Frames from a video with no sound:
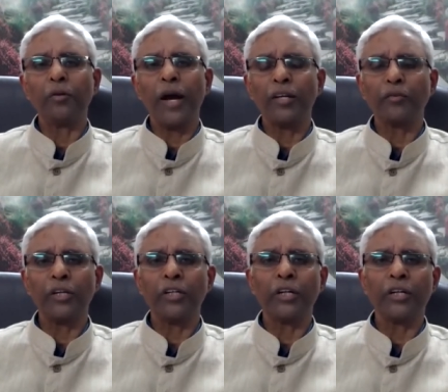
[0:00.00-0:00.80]
to
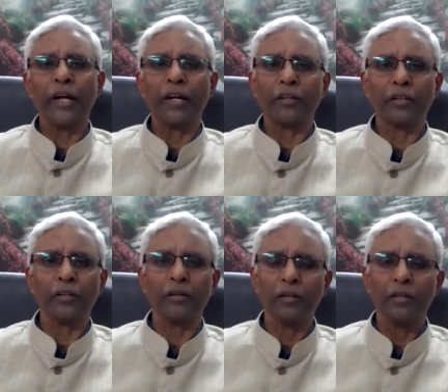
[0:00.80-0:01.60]
actually detect
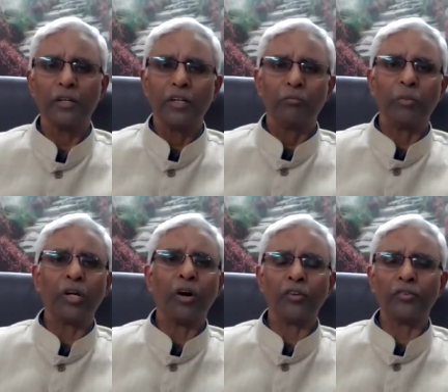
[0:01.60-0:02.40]

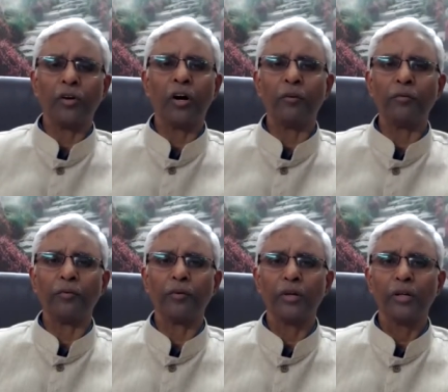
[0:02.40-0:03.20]
because of